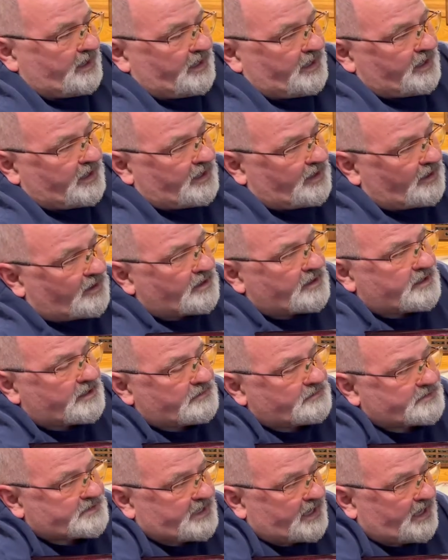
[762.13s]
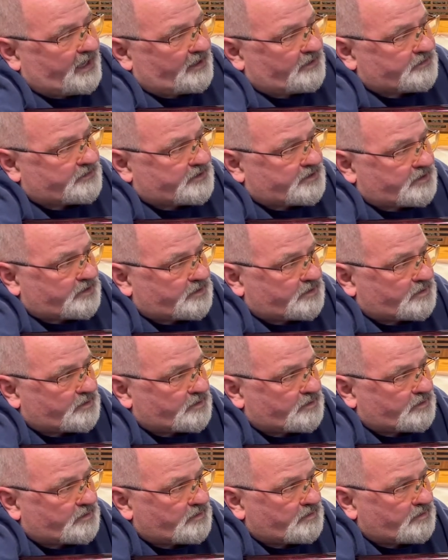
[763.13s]
It all comes down to
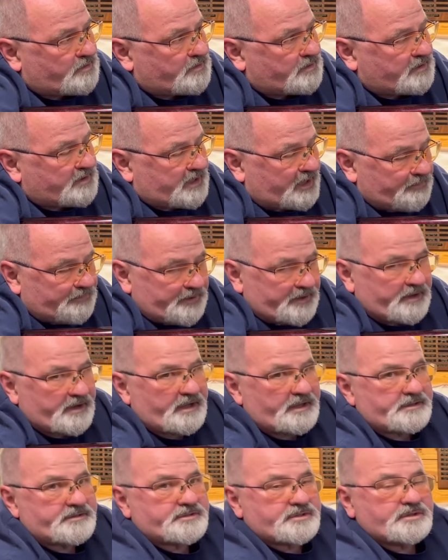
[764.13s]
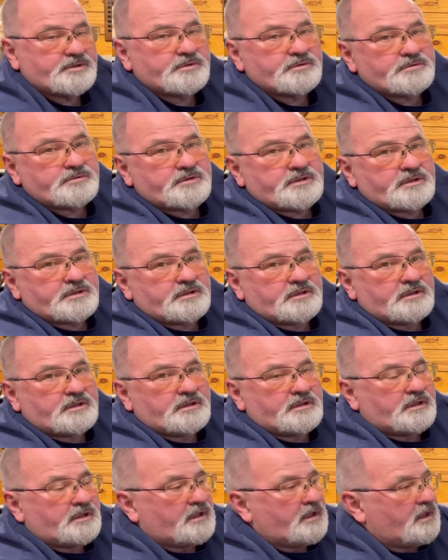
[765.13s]
keeping your gun tuned,
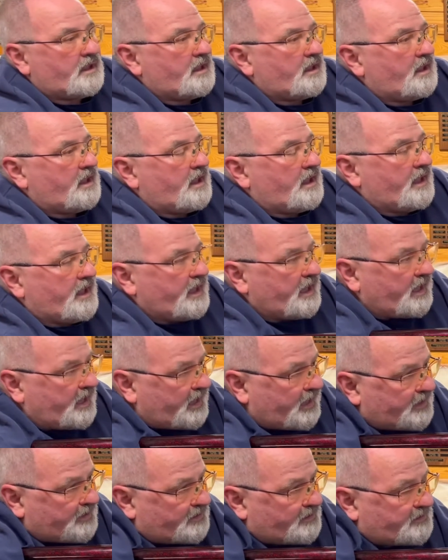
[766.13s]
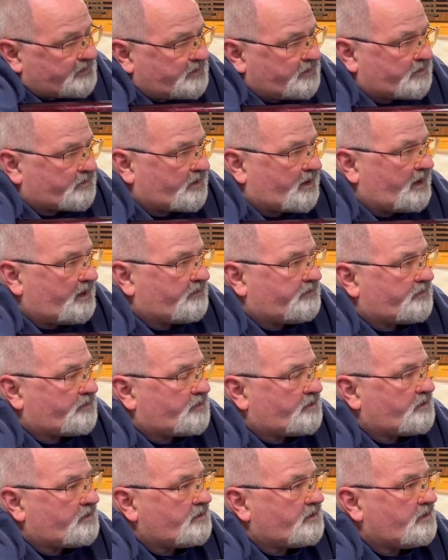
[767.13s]
handling your
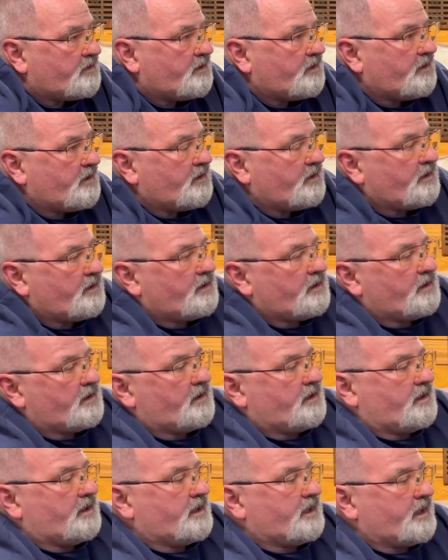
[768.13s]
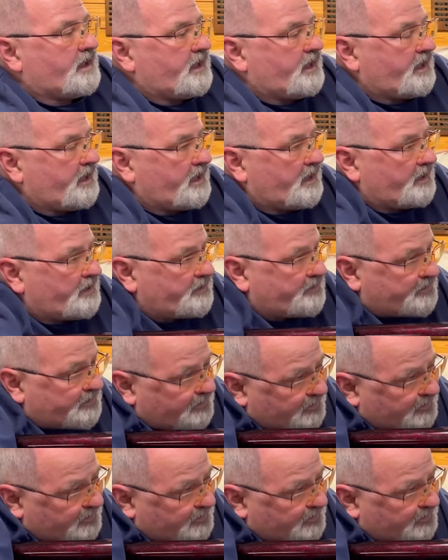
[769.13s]
rifle, and